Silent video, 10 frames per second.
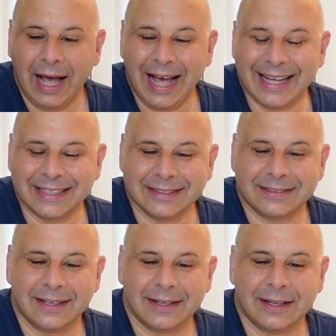
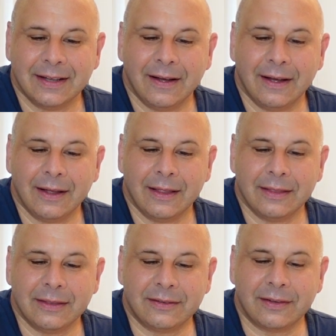And
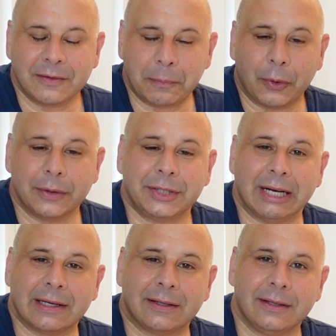this is a
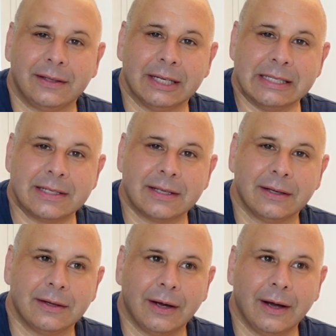project that has,